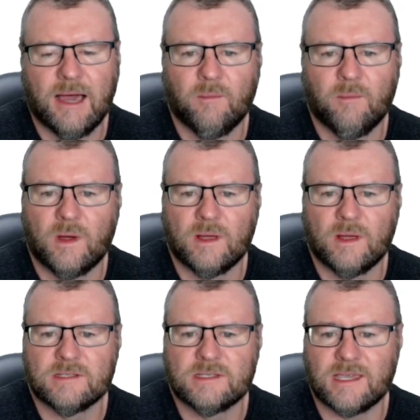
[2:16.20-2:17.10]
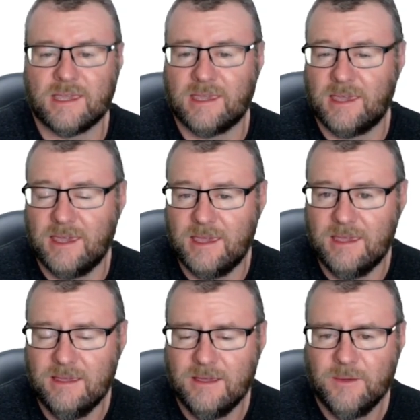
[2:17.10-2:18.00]
ones
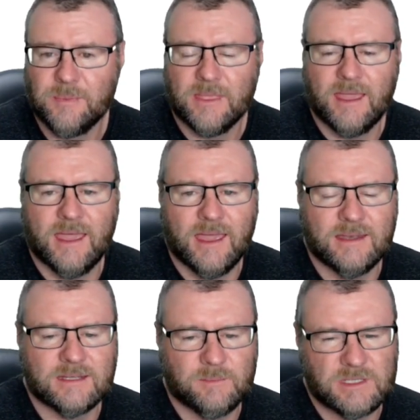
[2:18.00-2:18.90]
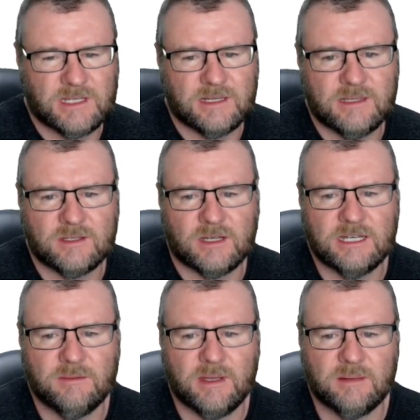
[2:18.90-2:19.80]
here, and particularly this
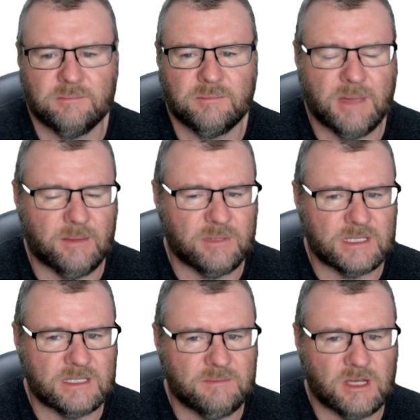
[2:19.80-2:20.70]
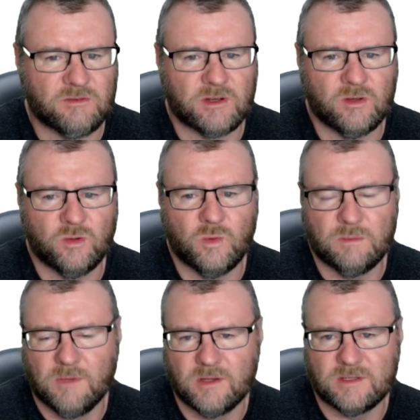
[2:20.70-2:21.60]
idea about being symmetrical
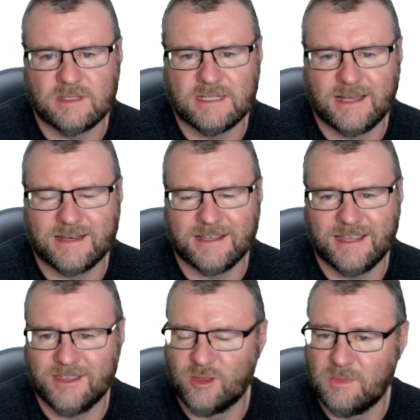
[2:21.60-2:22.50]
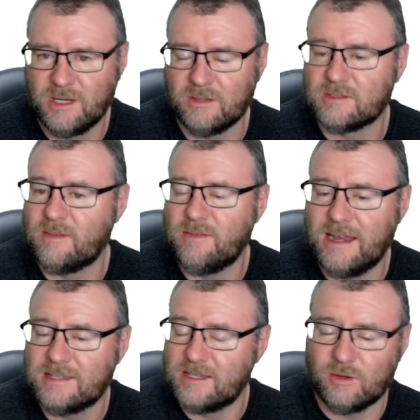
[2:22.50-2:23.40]
with most of the data in the middle. So
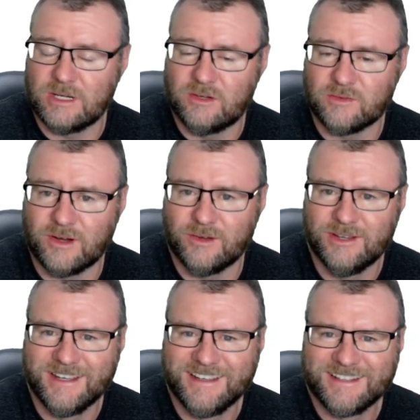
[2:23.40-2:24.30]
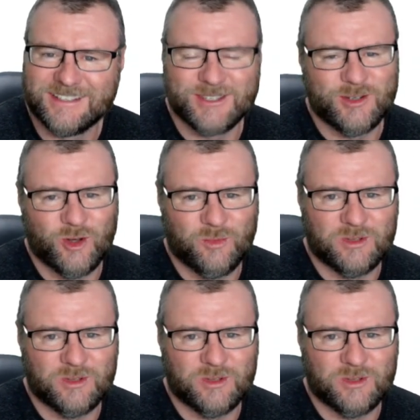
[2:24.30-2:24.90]
that is your intro to the normal